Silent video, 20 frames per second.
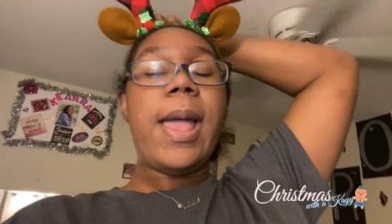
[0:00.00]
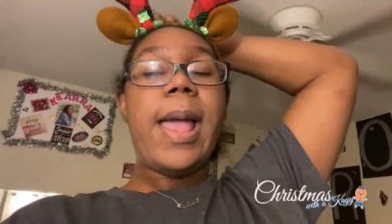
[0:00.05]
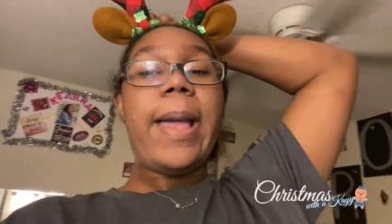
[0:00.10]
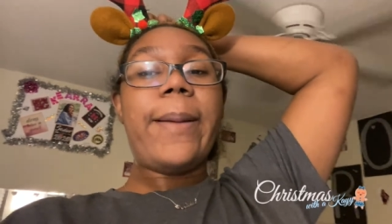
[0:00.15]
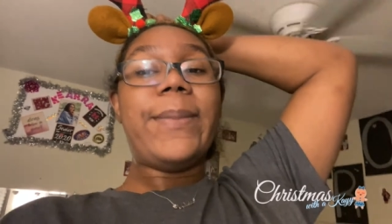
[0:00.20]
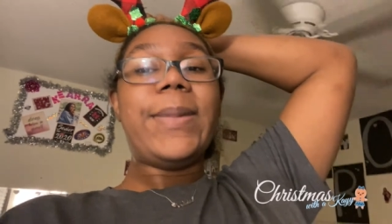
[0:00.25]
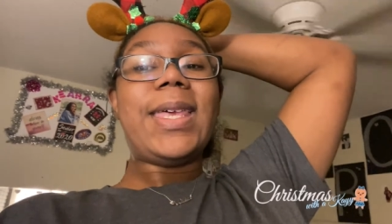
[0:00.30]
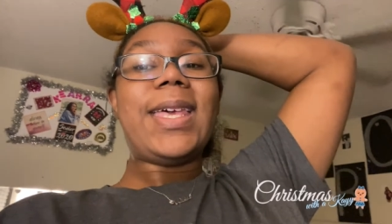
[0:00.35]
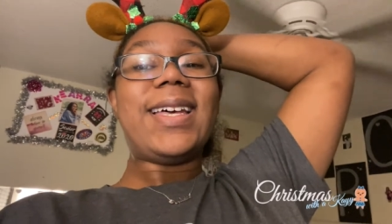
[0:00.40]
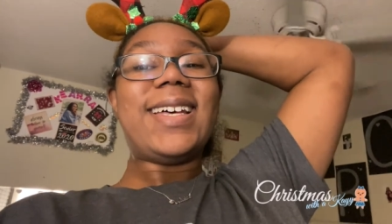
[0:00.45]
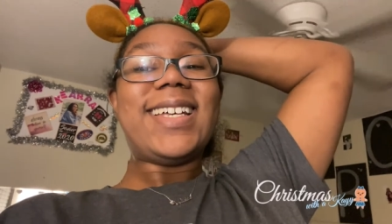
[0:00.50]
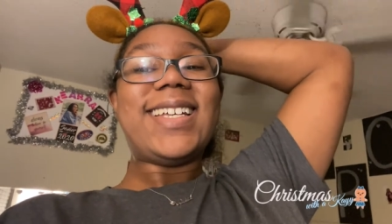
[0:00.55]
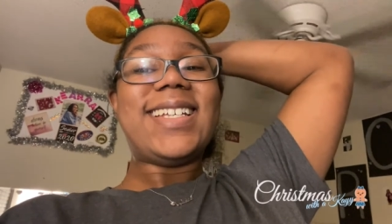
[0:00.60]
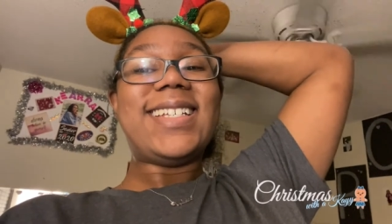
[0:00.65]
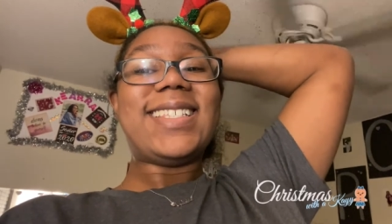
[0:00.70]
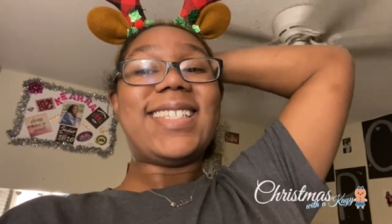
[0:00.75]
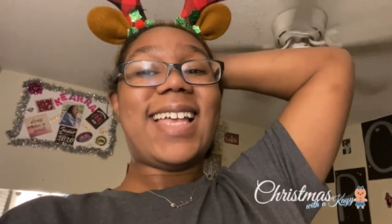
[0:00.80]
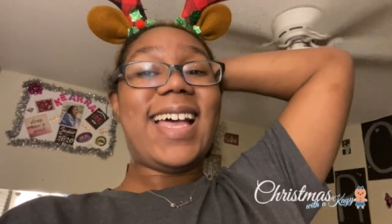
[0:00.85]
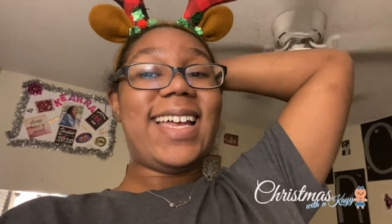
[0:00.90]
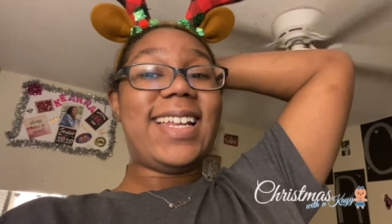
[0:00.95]

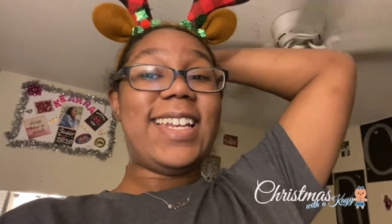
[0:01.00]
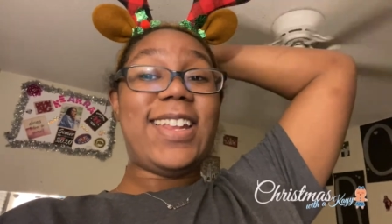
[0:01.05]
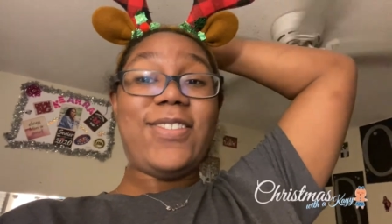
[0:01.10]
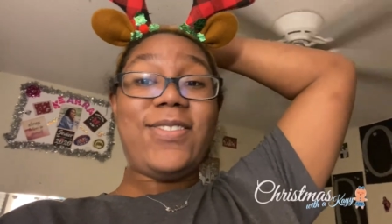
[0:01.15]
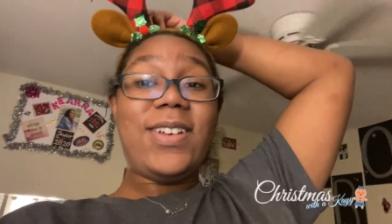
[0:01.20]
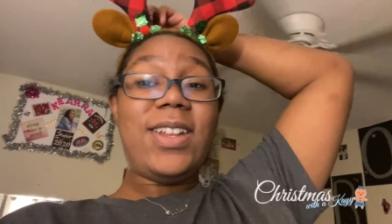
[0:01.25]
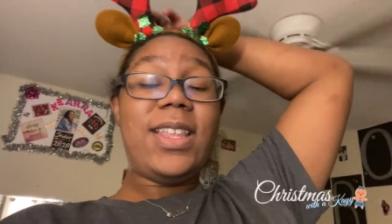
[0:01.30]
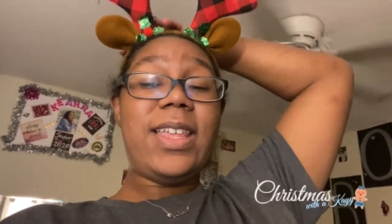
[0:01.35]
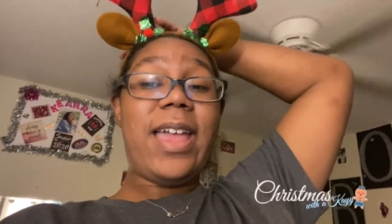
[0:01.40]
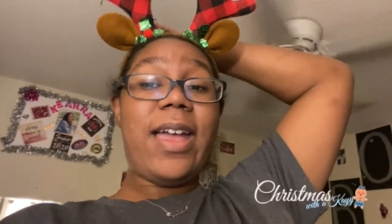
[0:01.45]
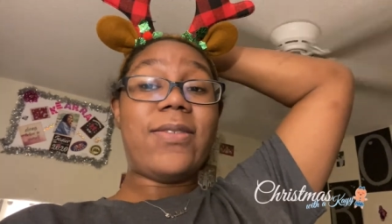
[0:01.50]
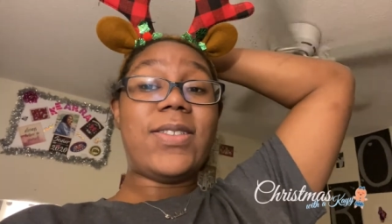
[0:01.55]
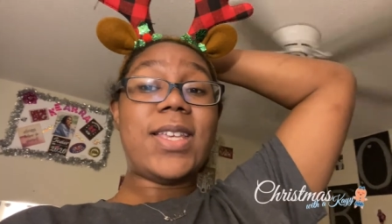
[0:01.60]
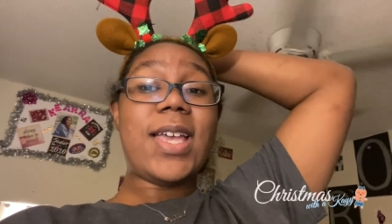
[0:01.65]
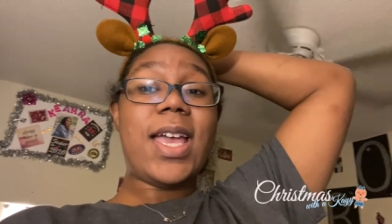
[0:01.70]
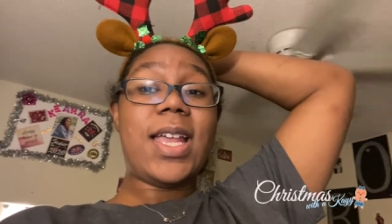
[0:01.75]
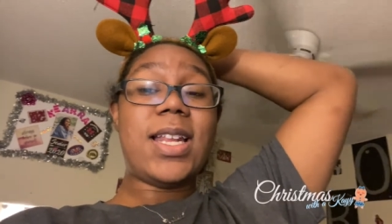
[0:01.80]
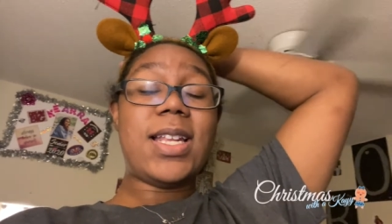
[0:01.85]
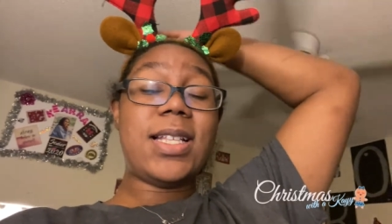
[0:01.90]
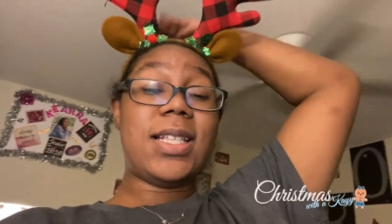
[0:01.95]
because I definitely have
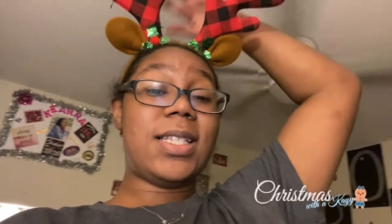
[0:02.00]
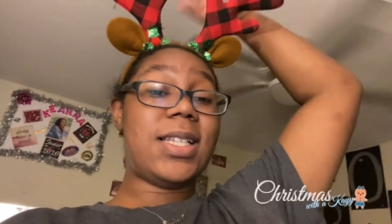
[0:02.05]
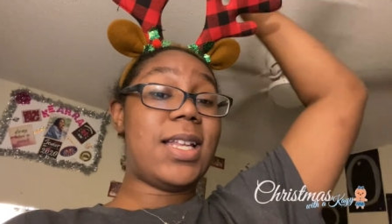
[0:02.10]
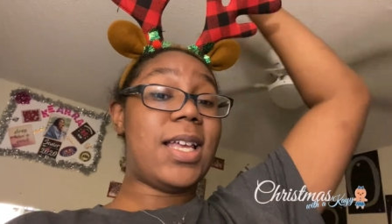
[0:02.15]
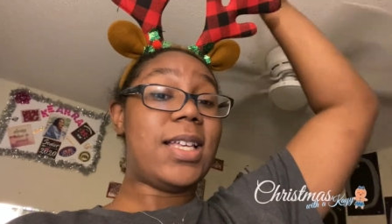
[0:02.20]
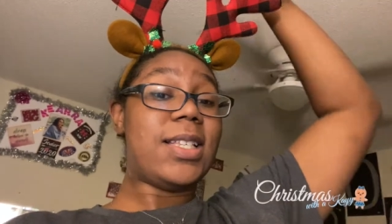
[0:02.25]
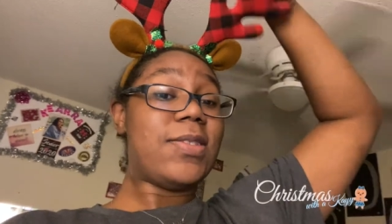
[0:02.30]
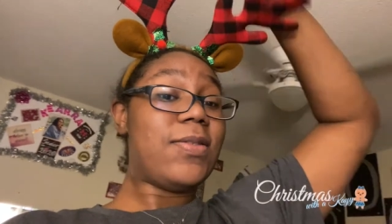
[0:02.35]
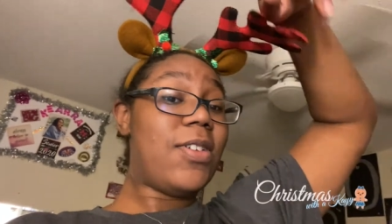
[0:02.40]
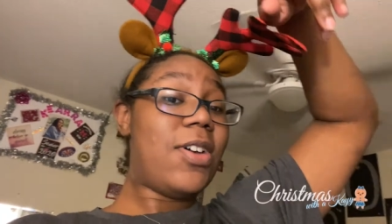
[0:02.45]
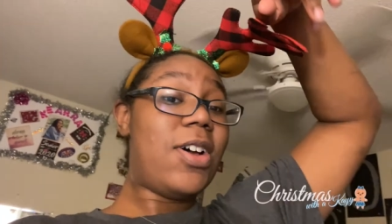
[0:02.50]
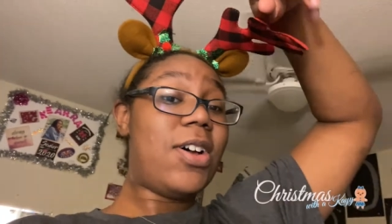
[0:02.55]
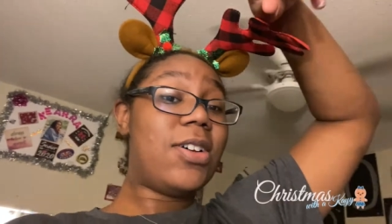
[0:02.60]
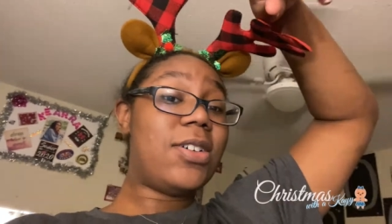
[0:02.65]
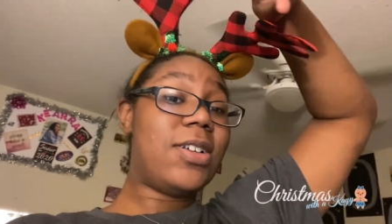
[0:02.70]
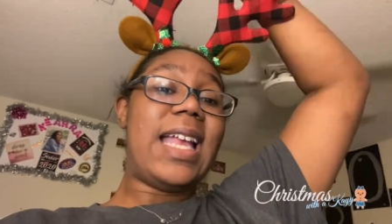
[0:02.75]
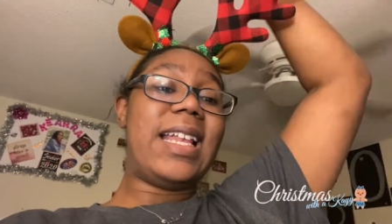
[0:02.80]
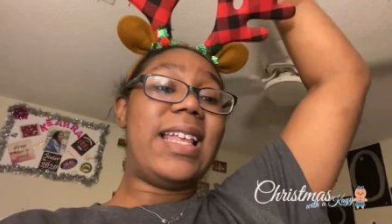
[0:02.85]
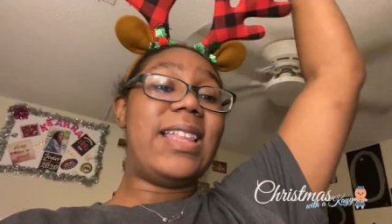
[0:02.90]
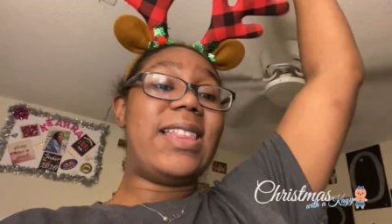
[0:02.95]
to edit today's
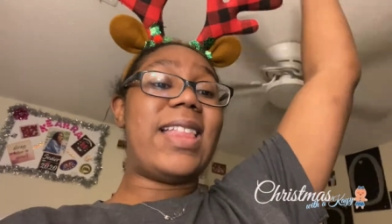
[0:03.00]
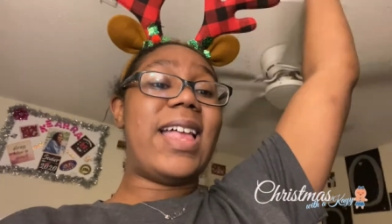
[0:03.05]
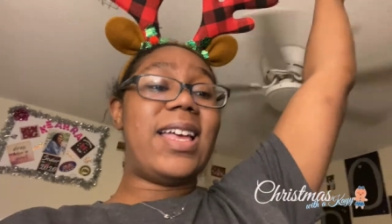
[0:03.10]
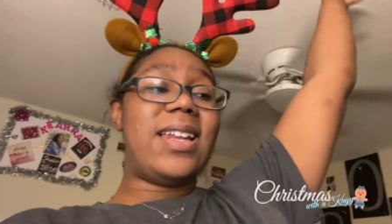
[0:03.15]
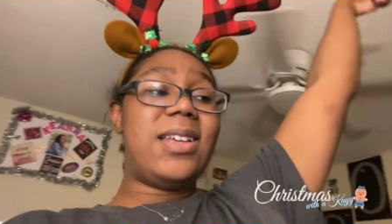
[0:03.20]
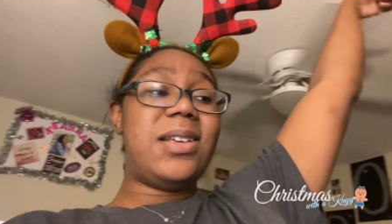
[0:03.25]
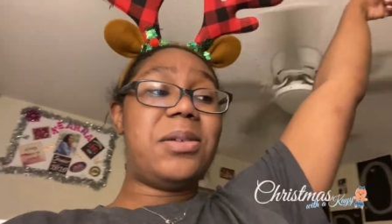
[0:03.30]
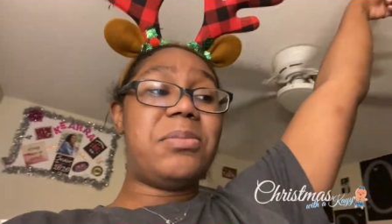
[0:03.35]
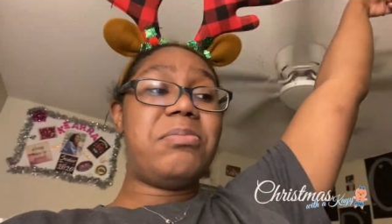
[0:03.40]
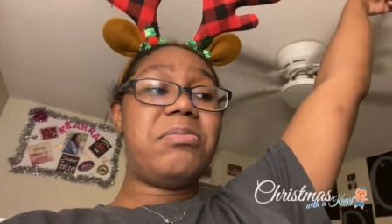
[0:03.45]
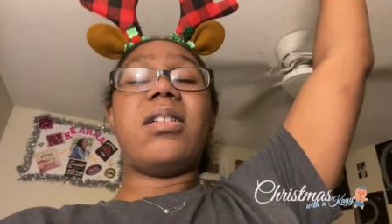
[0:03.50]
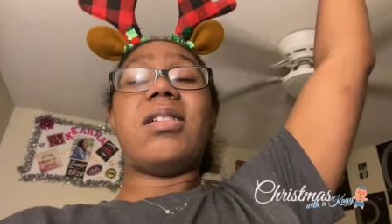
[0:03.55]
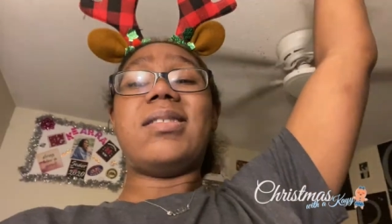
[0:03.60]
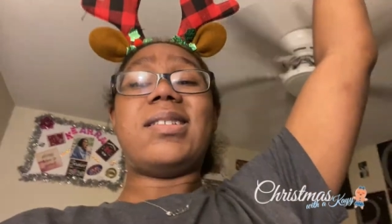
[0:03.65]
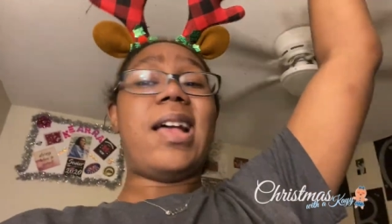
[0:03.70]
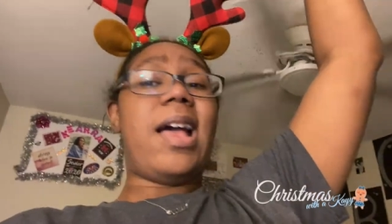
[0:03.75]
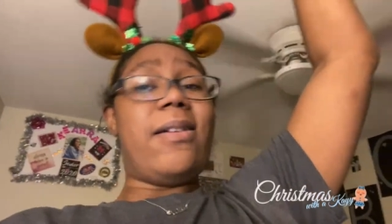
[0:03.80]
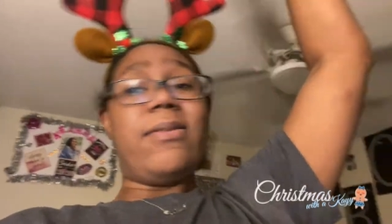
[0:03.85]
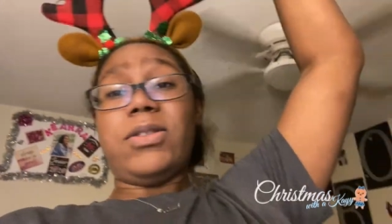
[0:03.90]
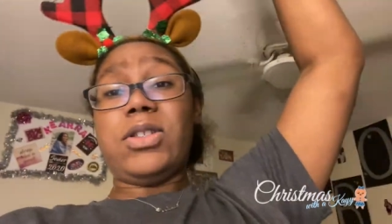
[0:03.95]
vlog and get that up because
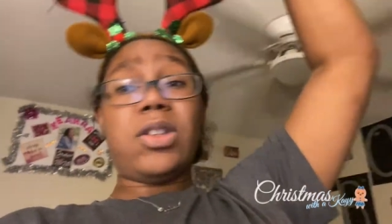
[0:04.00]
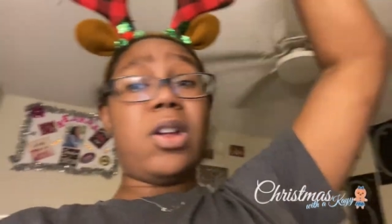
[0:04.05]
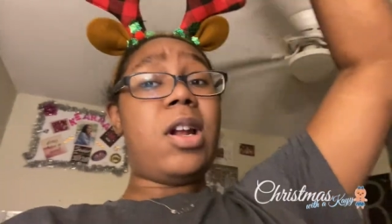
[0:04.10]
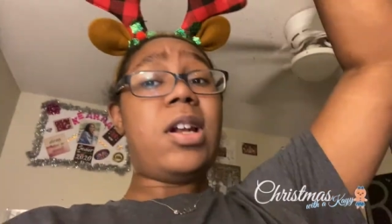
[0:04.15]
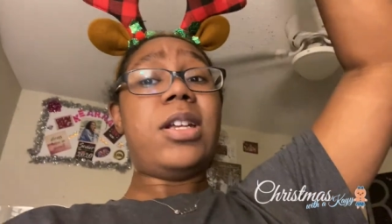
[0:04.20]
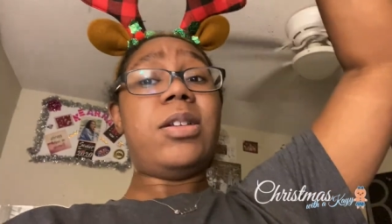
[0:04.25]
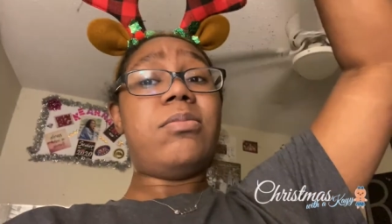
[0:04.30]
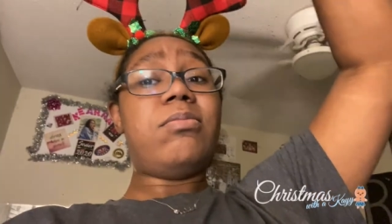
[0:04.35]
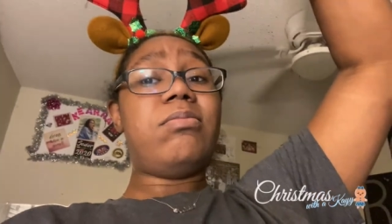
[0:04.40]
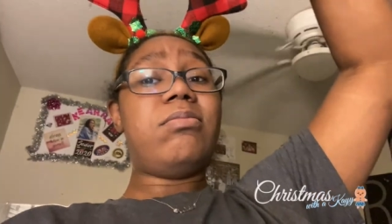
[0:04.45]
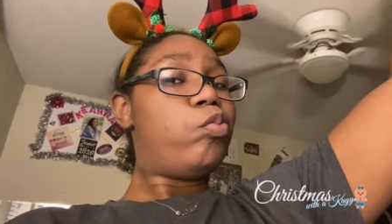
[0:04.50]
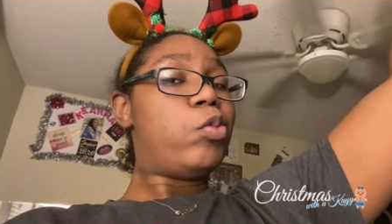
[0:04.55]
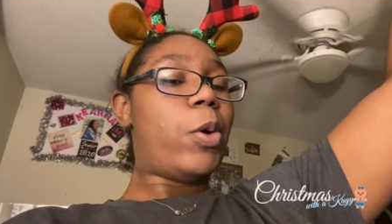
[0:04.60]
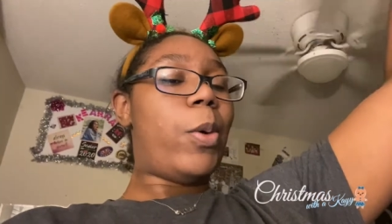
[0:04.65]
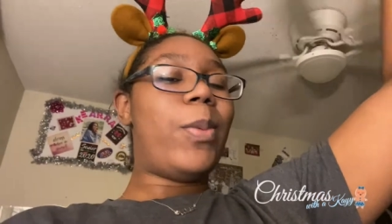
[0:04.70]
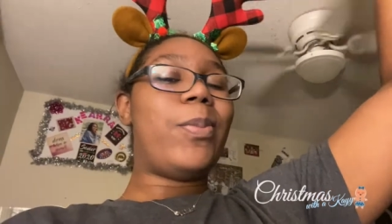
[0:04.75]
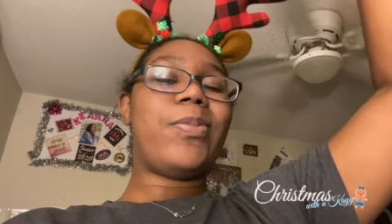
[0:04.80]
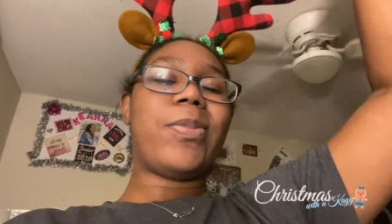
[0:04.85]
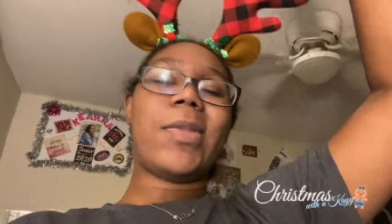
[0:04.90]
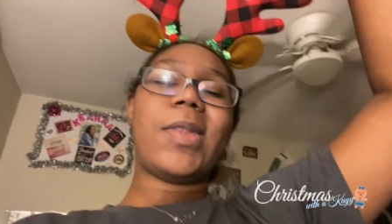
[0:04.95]
I haven't started,
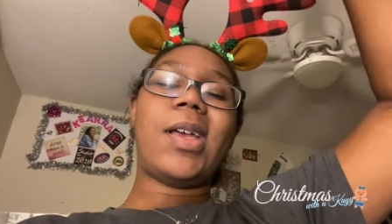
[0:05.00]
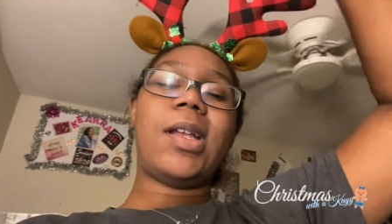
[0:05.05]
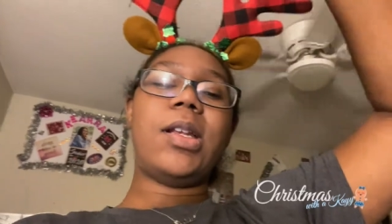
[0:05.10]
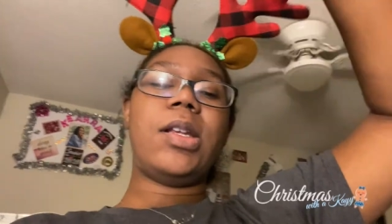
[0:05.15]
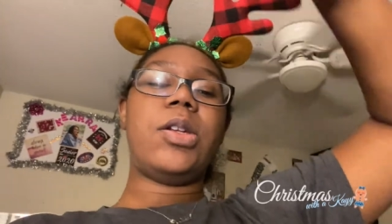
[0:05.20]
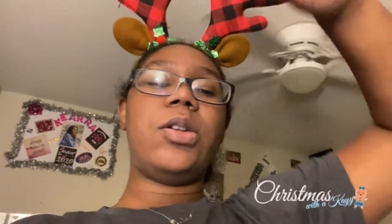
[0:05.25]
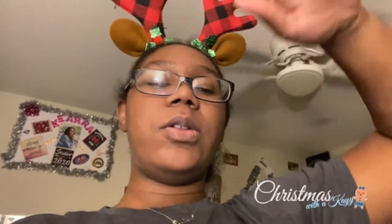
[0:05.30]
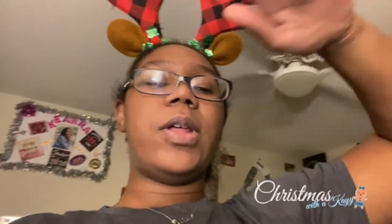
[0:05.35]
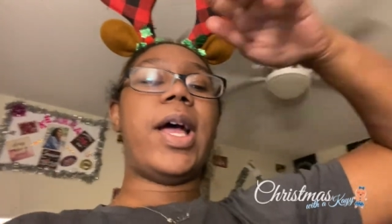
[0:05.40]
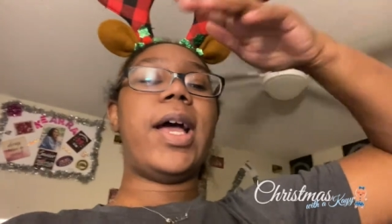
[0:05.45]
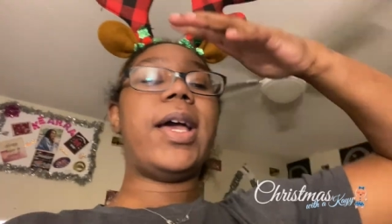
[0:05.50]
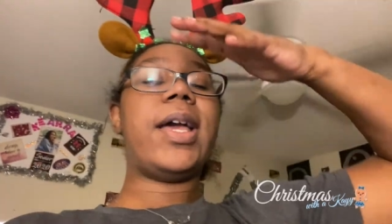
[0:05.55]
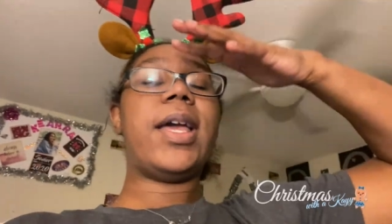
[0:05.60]
so I need to do that.